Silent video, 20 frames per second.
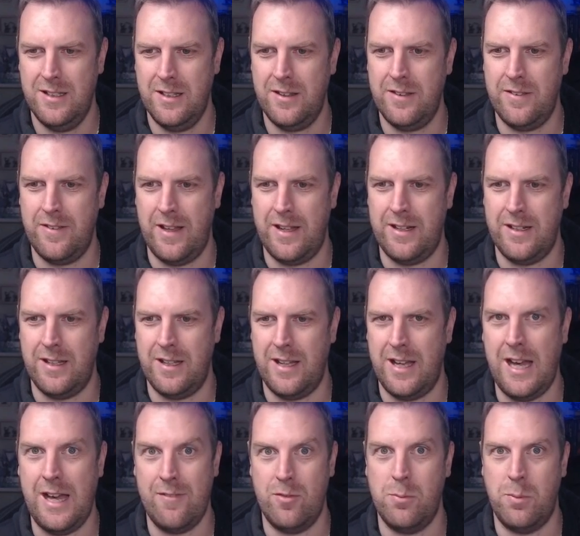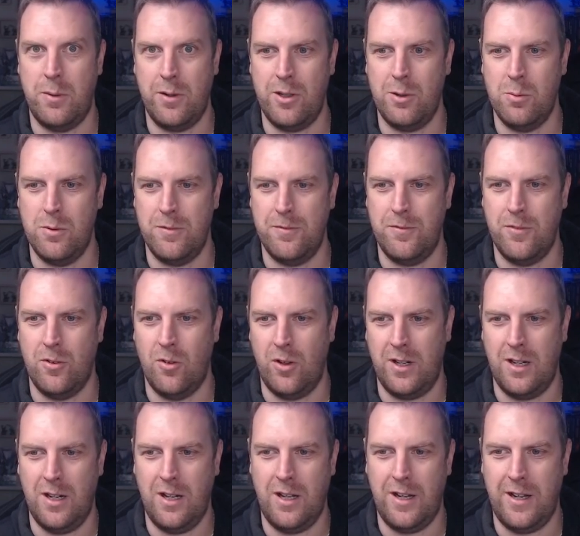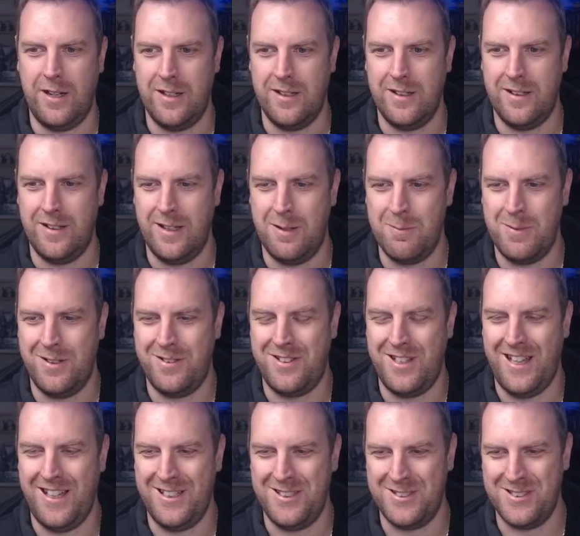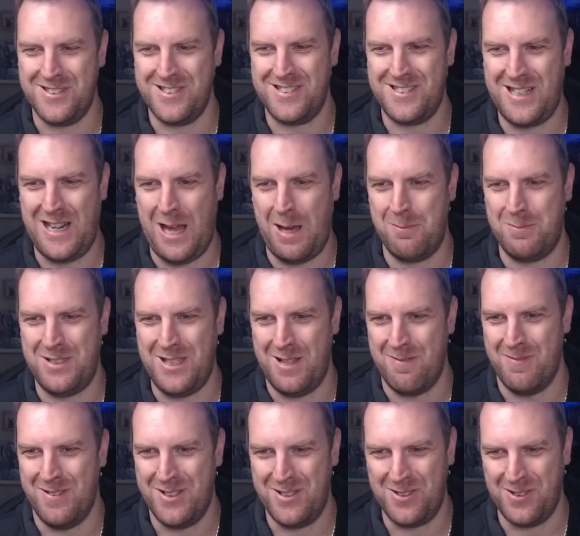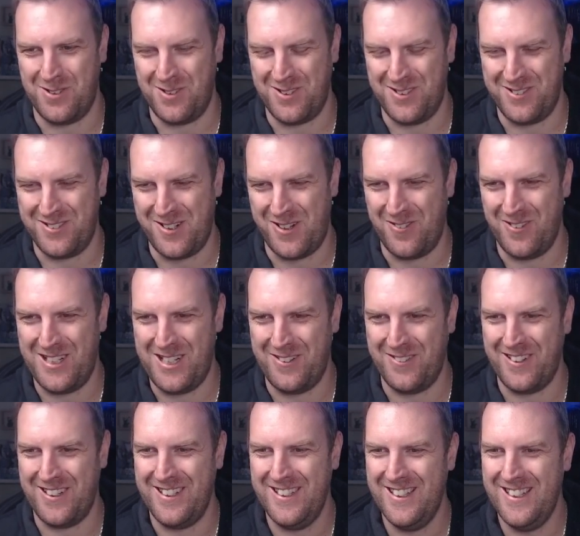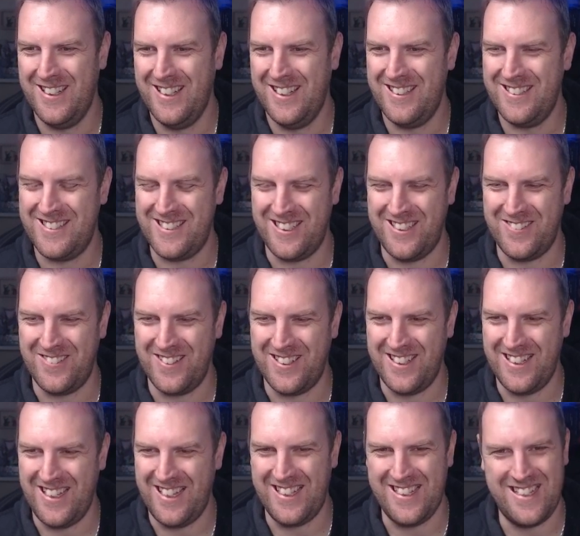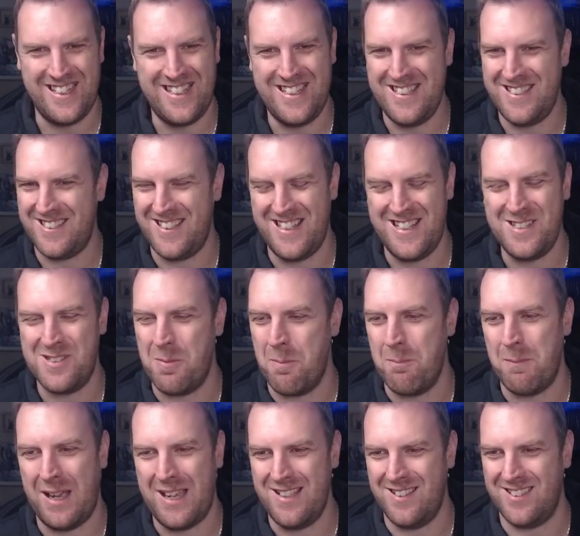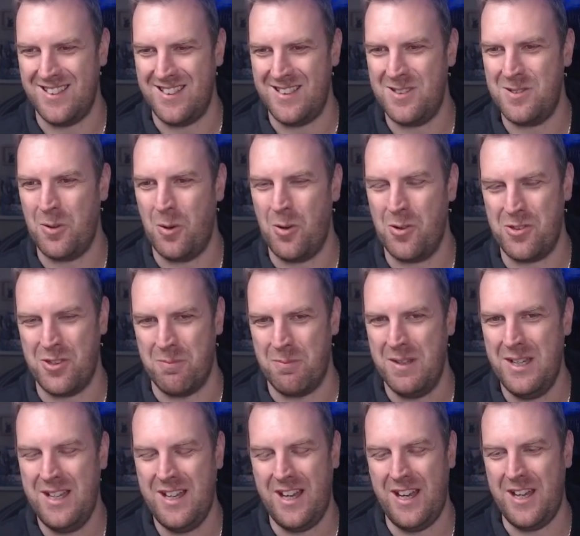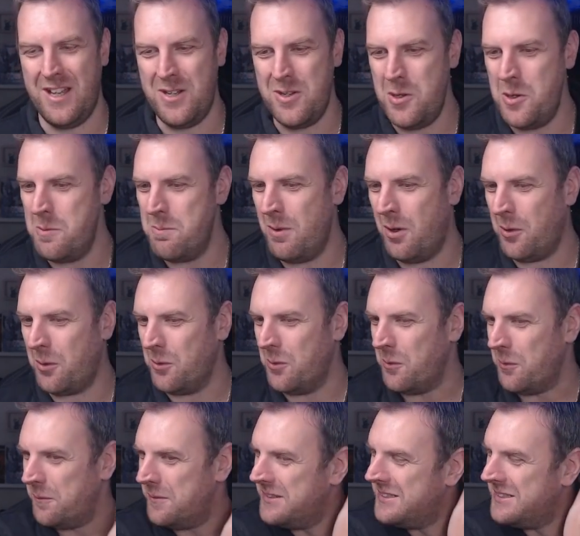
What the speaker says: then everybody will fall in line. And Imhotep just slapped him and took control anyway. So he's amazing. He's awesome. New model.